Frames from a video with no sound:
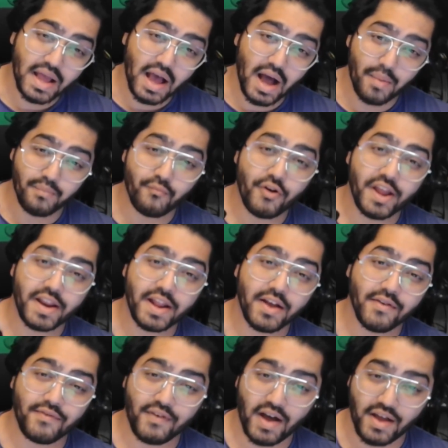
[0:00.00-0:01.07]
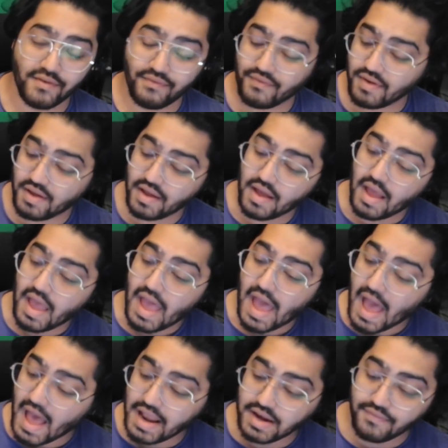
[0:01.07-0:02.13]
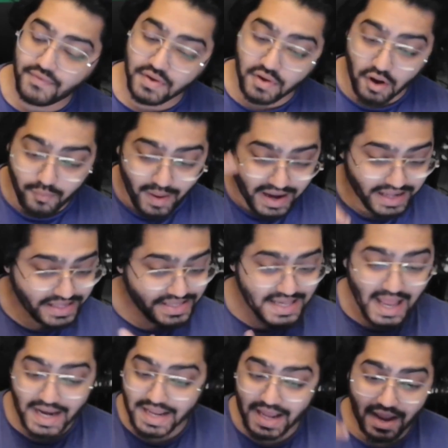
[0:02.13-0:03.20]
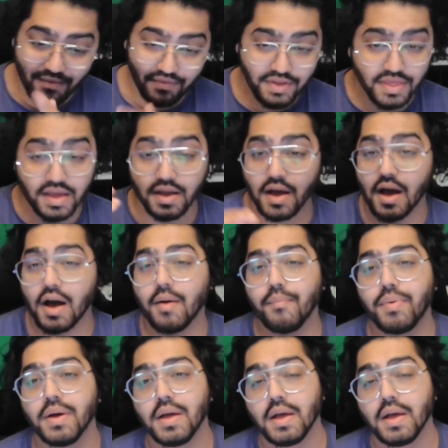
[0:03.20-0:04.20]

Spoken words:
I'm rating it a 5. And if you go back and tally everything up,